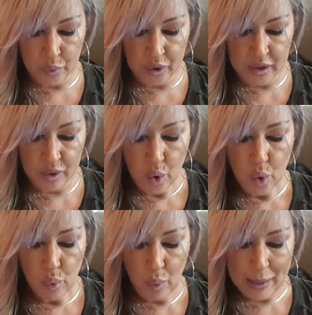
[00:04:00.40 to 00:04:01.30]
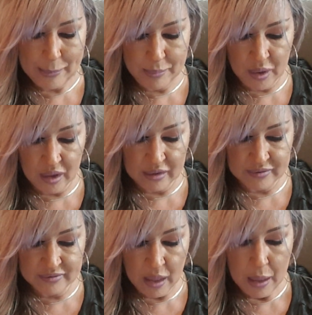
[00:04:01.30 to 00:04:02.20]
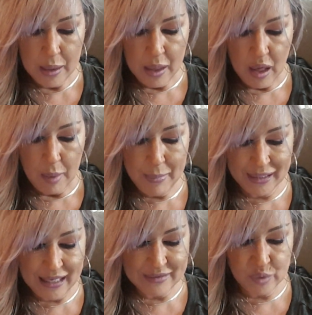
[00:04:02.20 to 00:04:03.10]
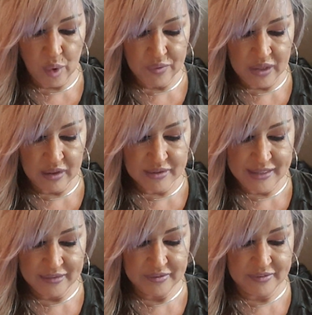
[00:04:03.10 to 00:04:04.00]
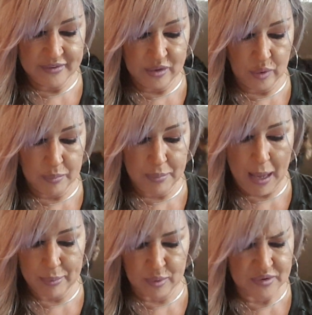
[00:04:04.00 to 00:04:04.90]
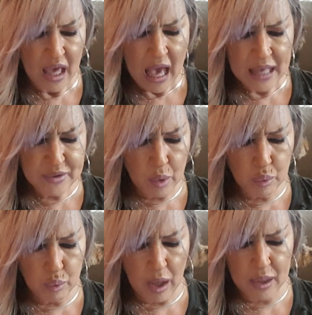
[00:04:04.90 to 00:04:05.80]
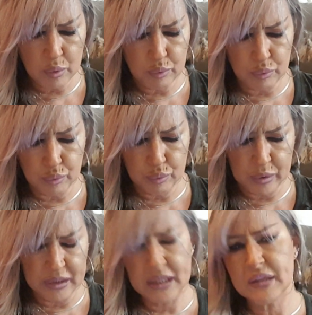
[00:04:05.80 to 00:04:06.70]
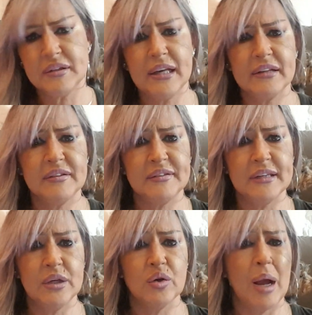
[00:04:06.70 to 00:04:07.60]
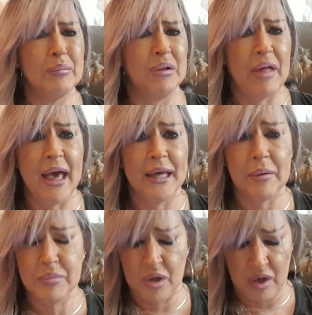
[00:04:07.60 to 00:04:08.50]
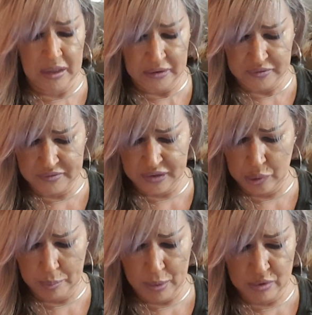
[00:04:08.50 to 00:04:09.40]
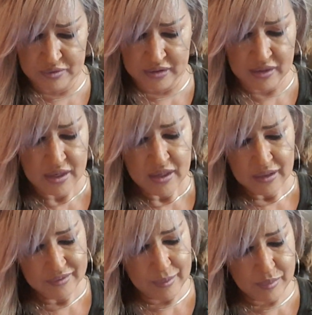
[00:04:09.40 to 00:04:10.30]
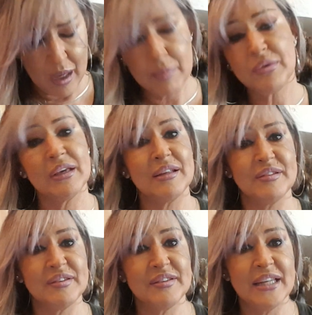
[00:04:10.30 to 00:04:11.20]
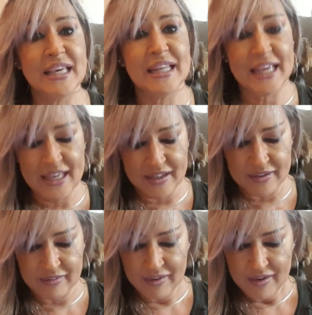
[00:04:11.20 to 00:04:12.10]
wood, white musk, Madagascar vanilla, Texas cedar, and papyrus. I don't really get the Texas cedar. I'm glad I'm not a cedar person. Sometimes they can sneak it in.